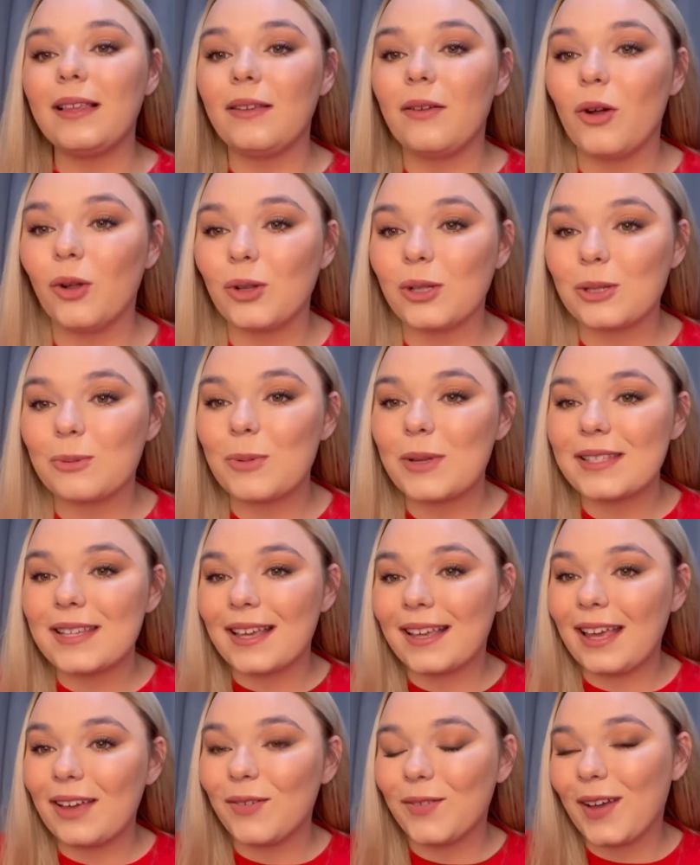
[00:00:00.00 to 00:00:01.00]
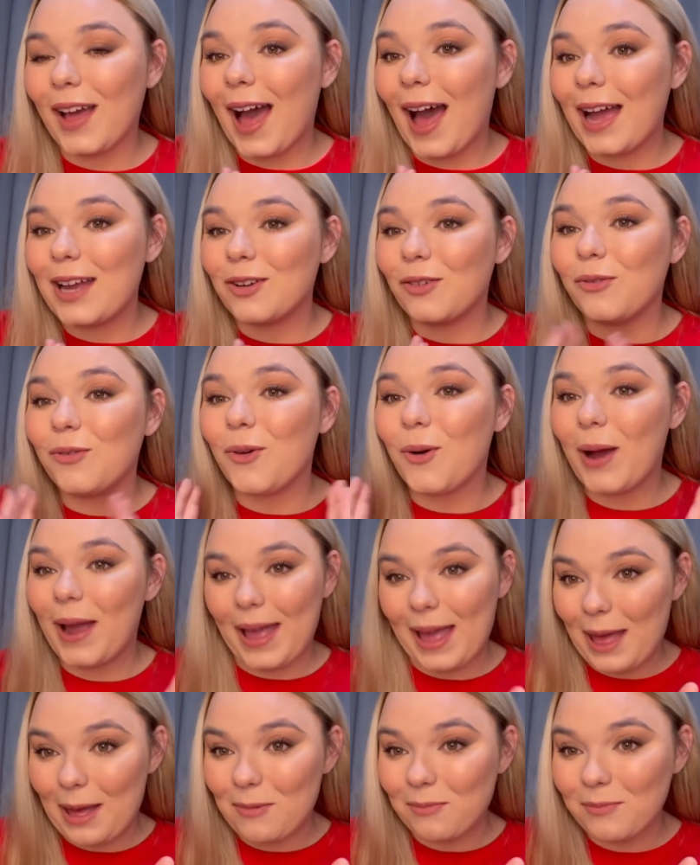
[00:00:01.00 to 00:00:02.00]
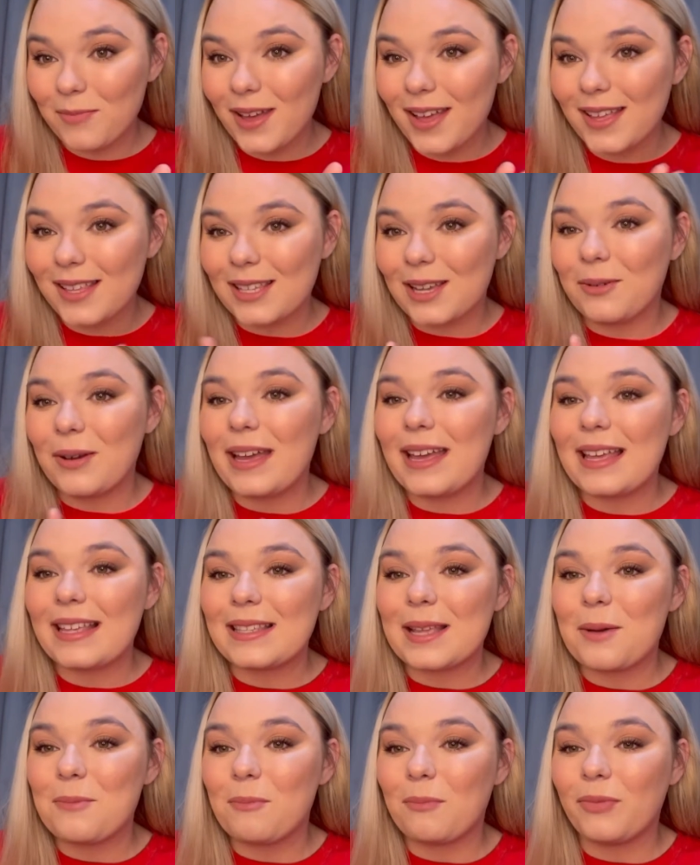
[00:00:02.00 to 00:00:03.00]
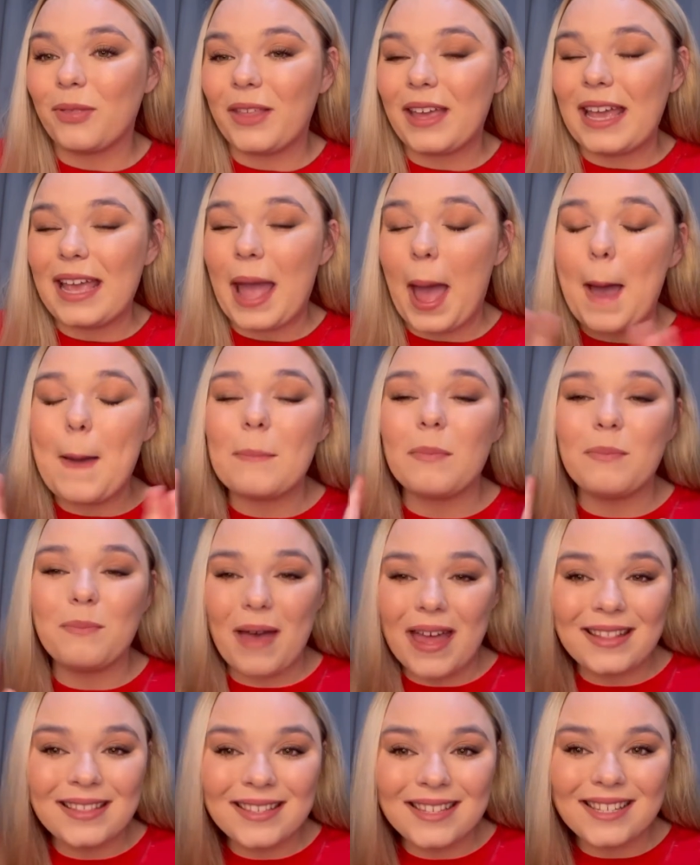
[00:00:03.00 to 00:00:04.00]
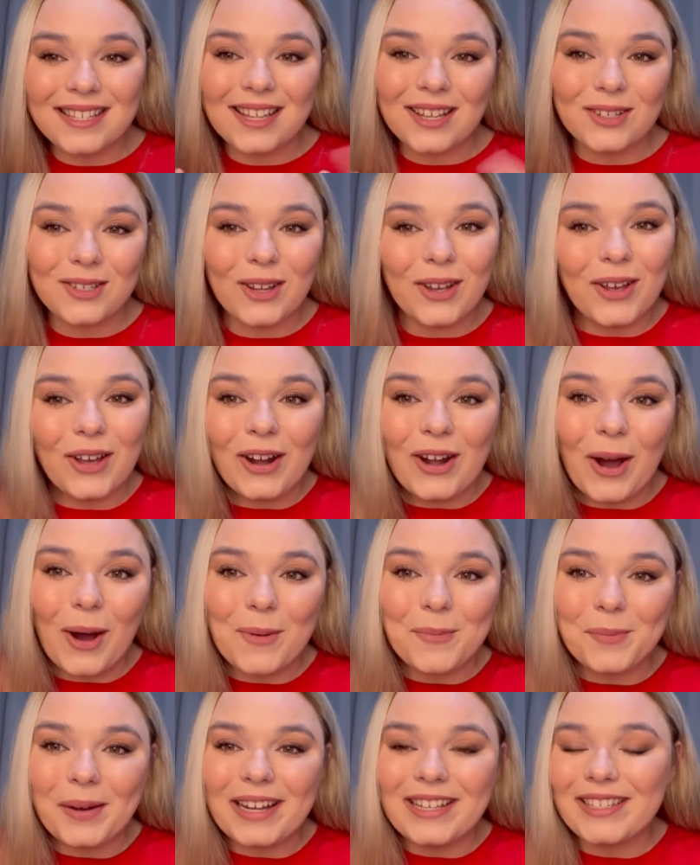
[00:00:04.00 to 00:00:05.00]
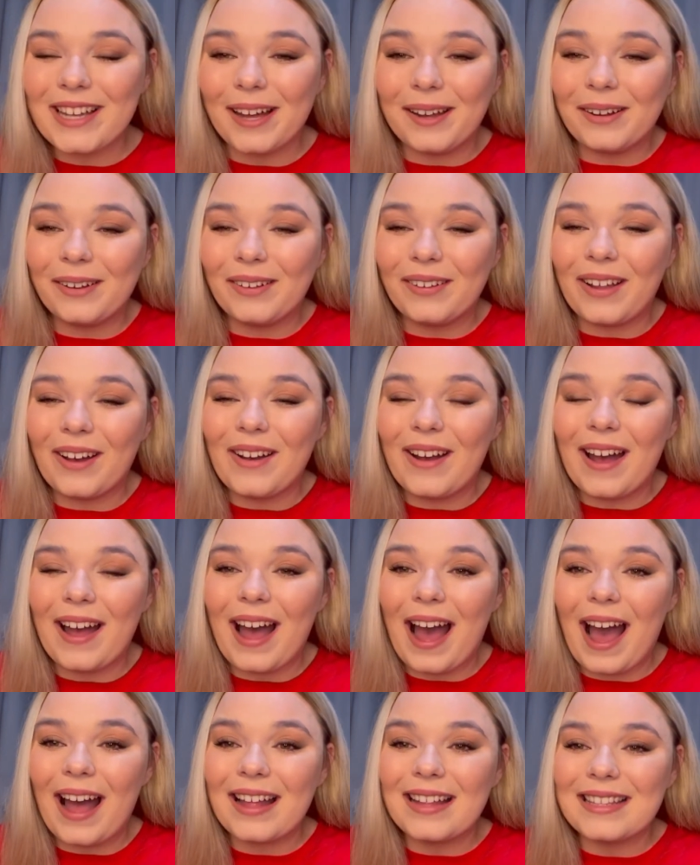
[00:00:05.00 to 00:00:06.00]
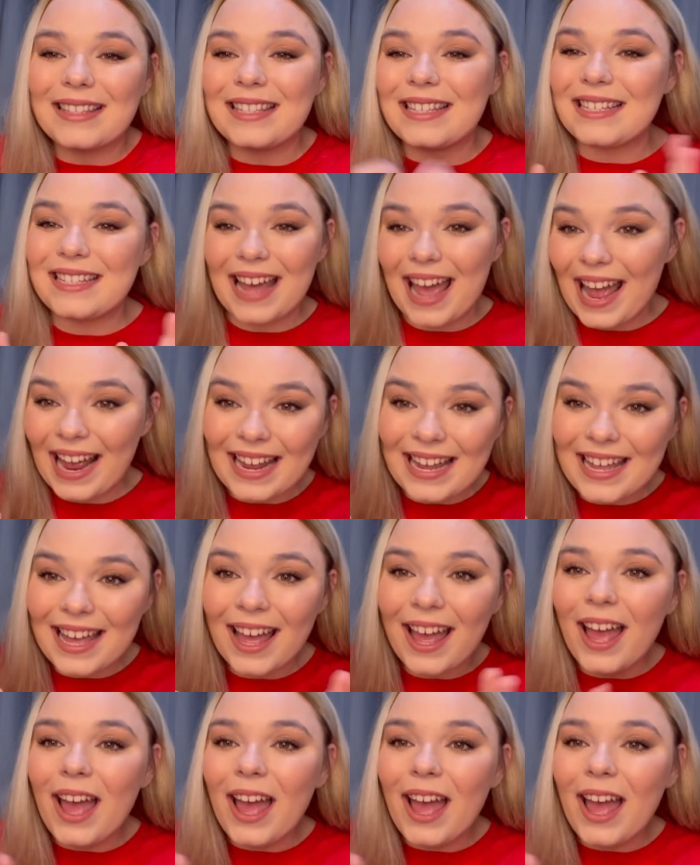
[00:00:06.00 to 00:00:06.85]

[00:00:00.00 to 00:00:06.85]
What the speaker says: ultimate gift guide for him. So it is the men's turn on my channel today.